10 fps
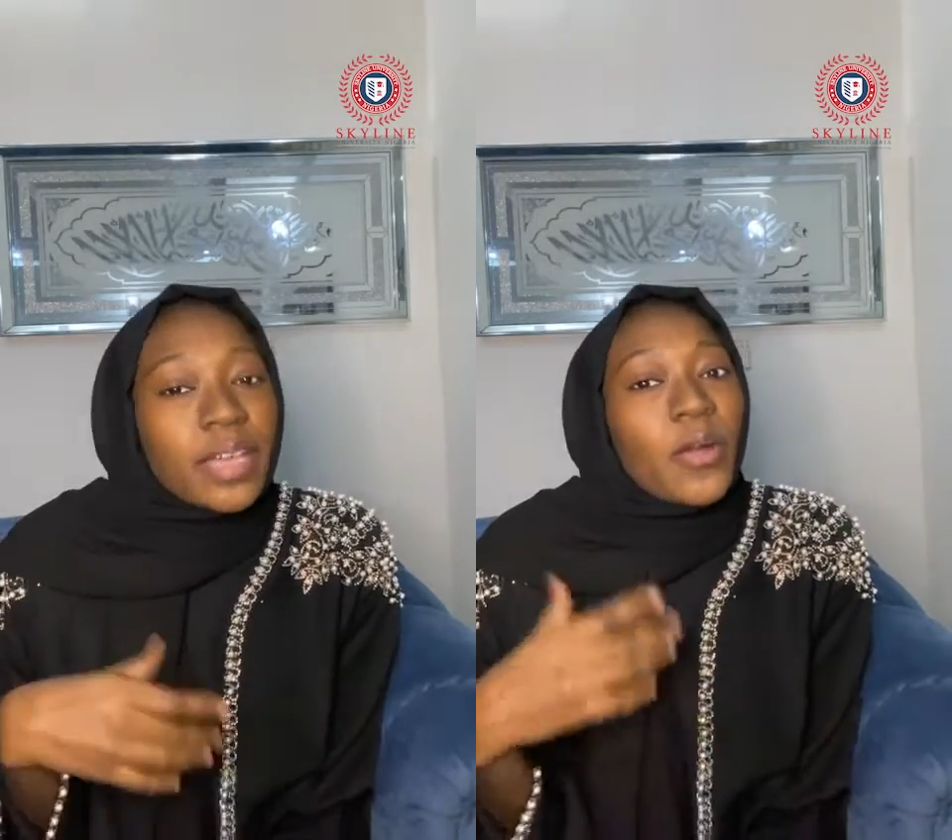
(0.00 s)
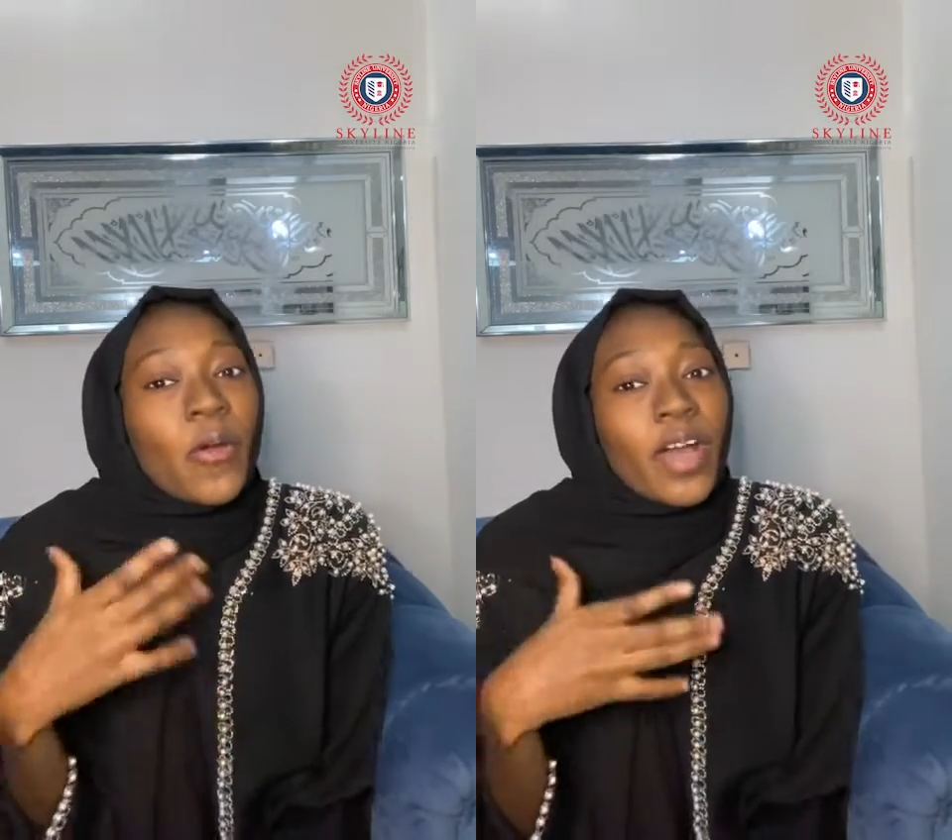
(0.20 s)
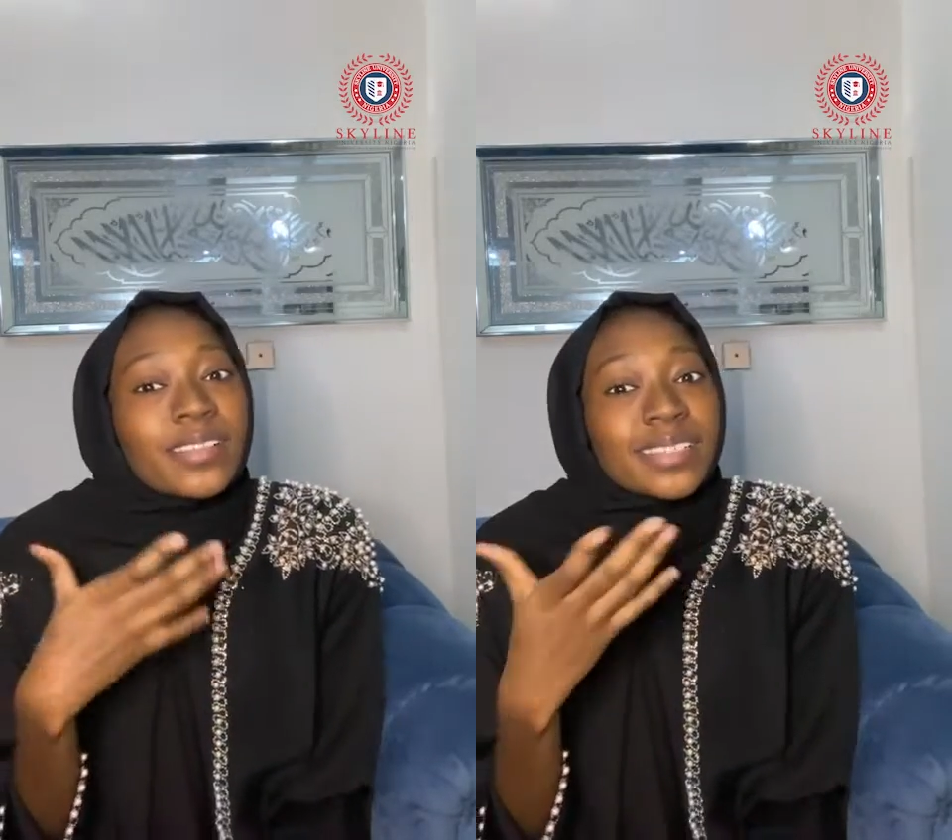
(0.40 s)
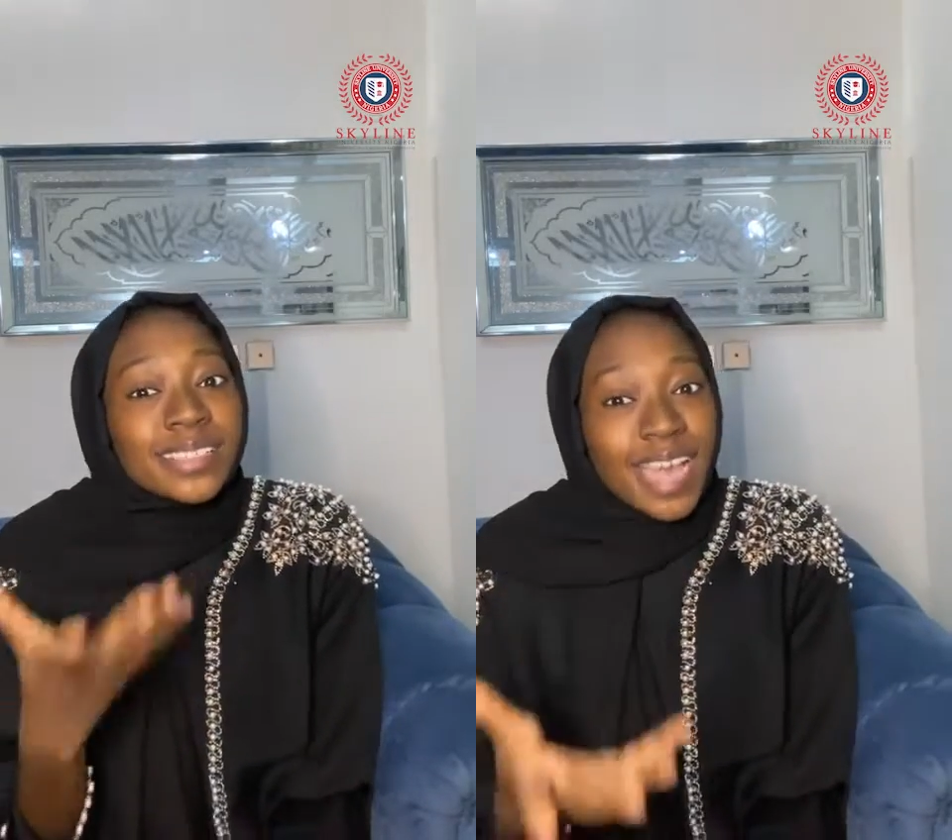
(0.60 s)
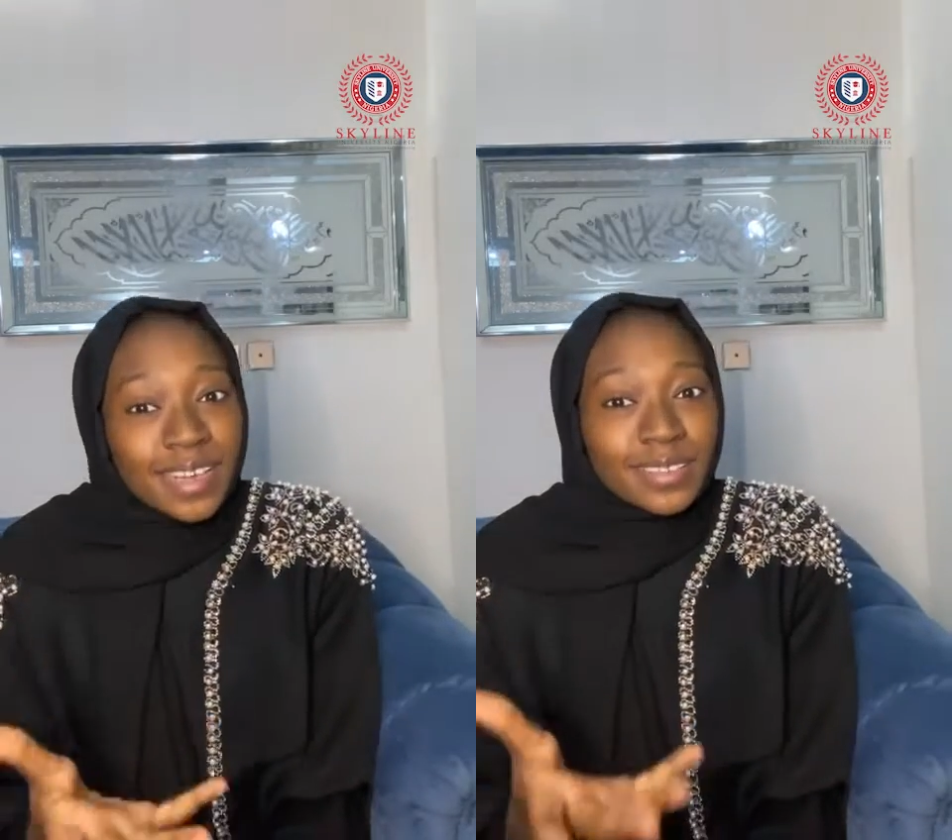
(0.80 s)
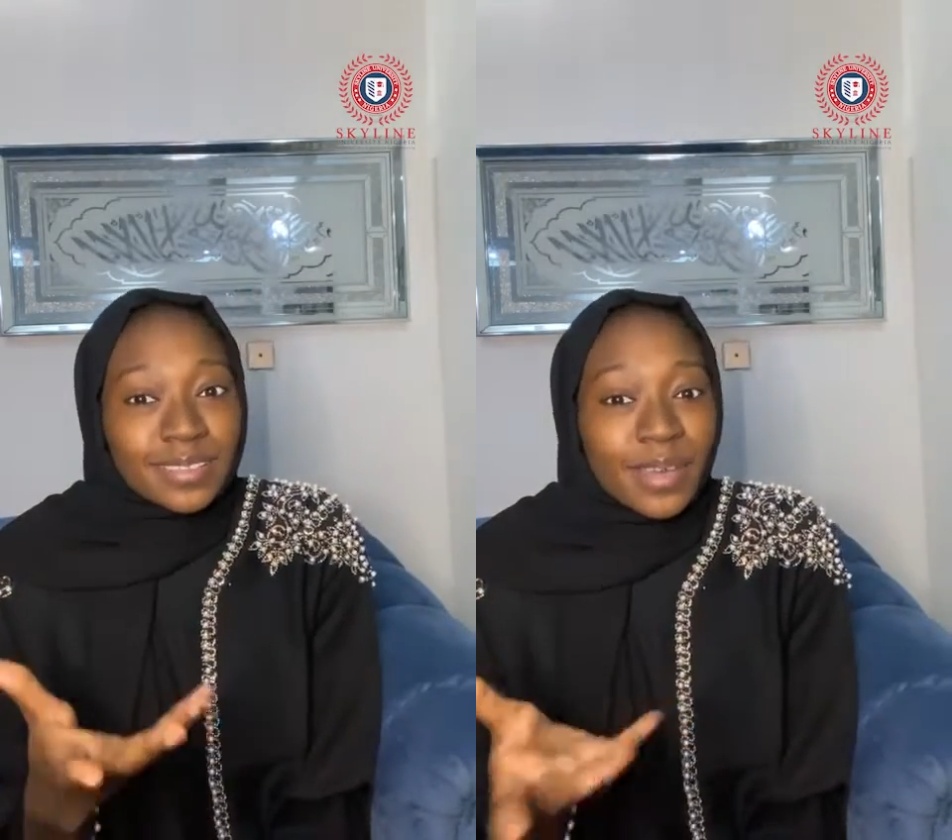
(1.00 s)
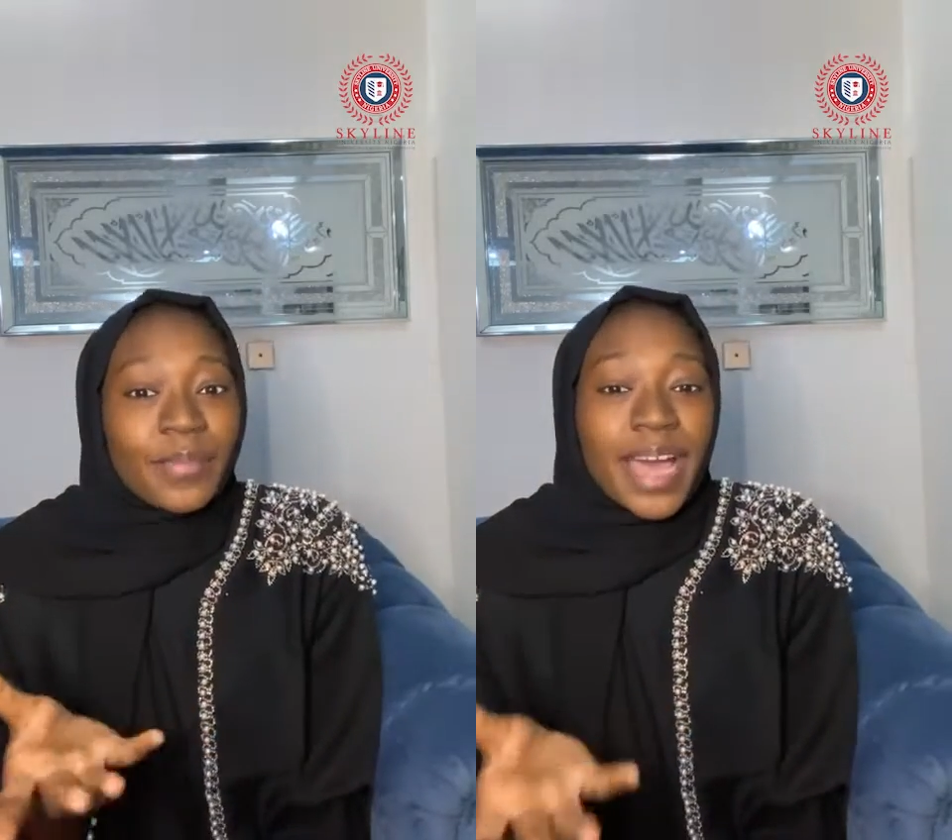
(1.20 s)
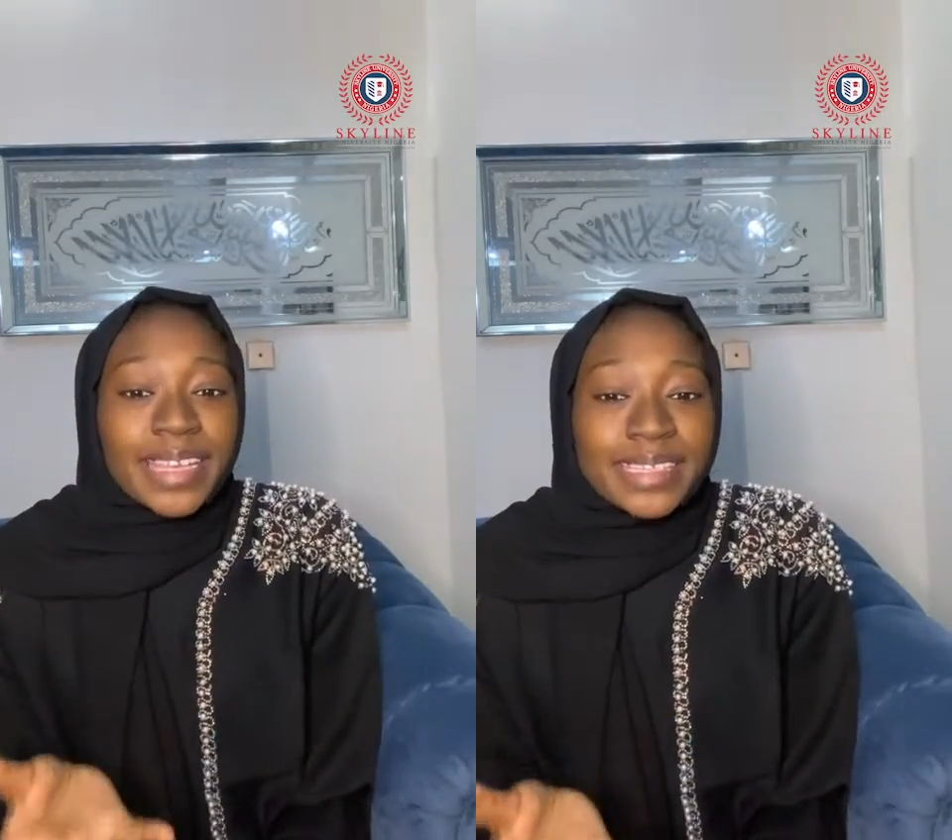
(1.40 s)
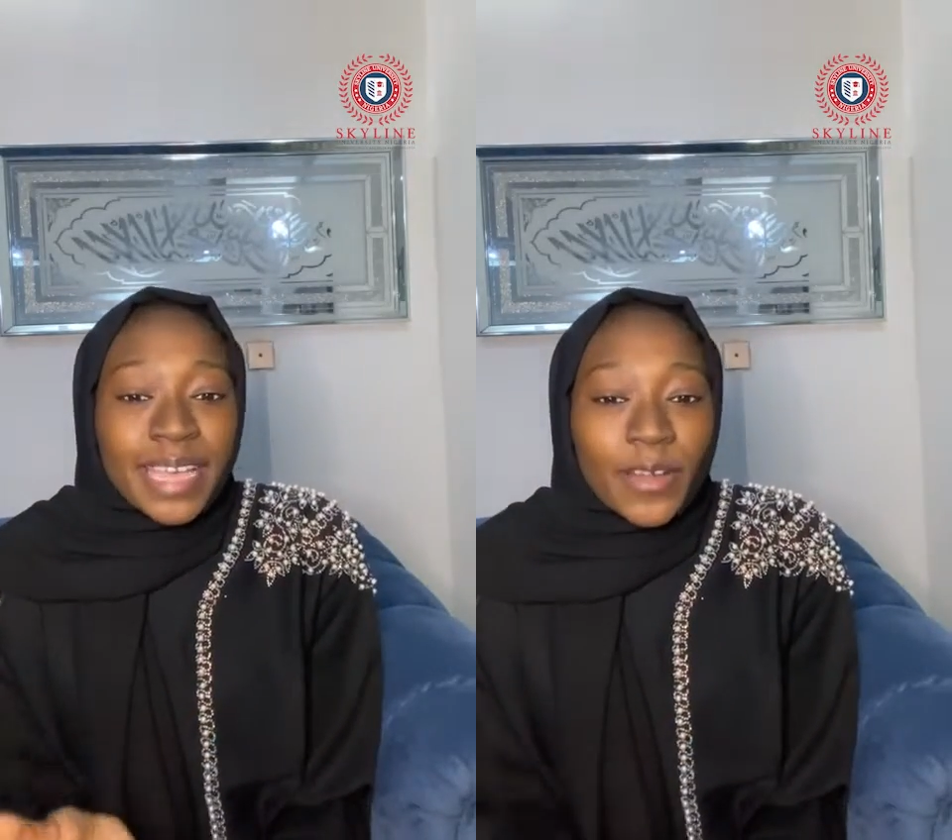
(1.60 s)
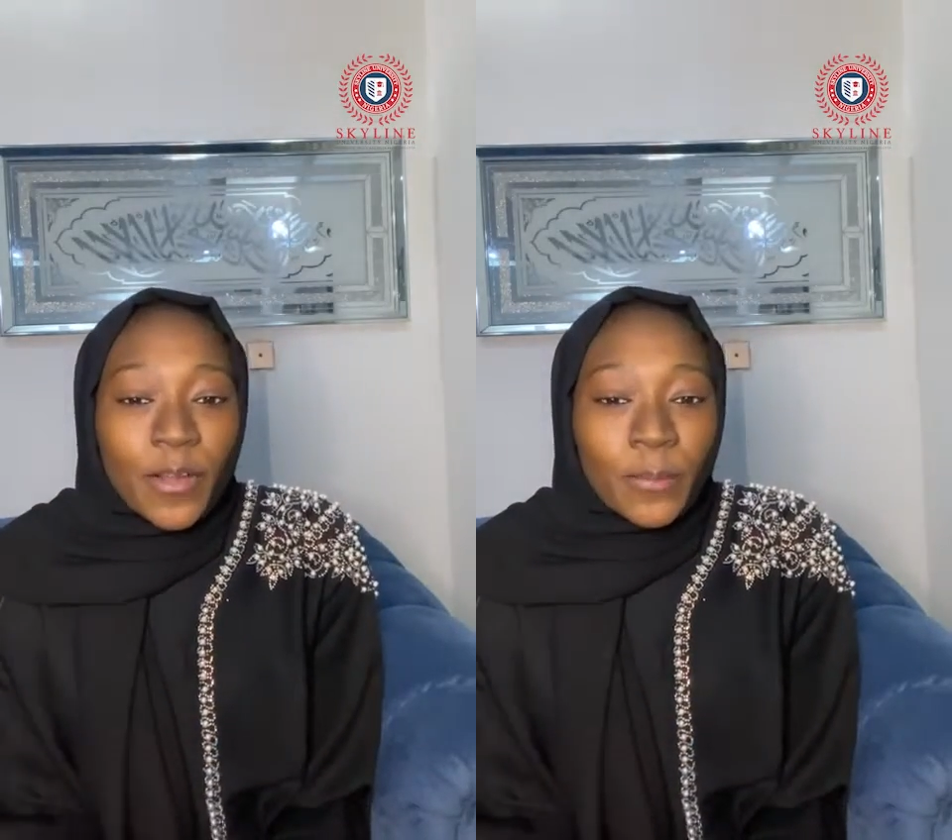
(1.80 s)
or how to tackle them as they
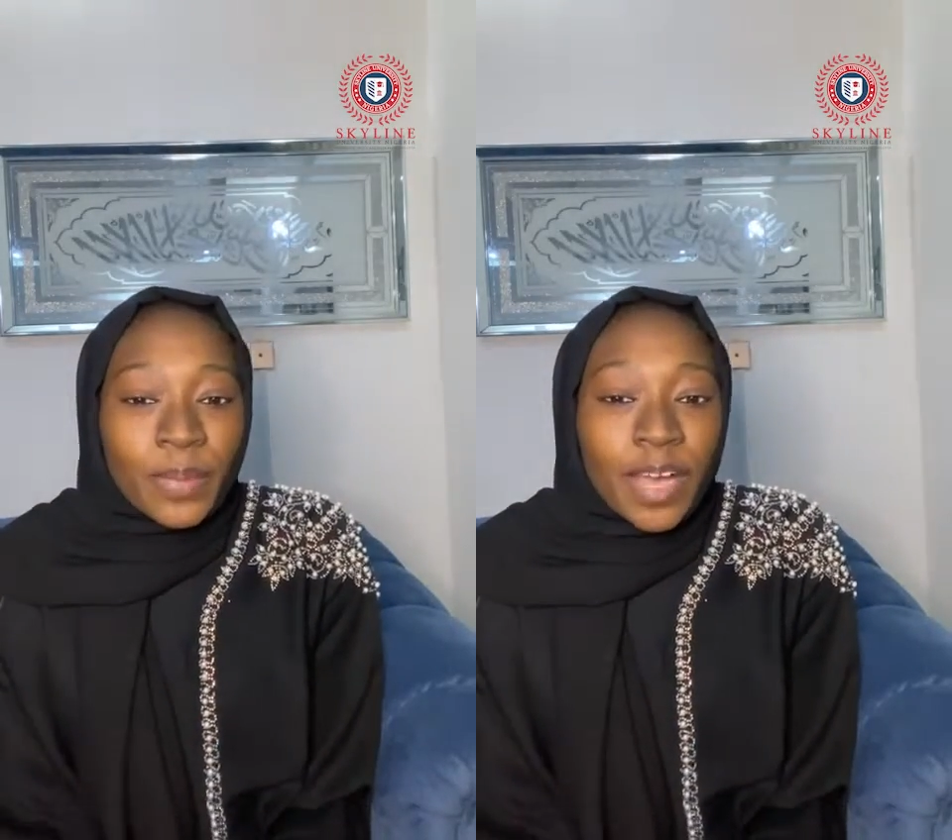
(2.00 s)
come.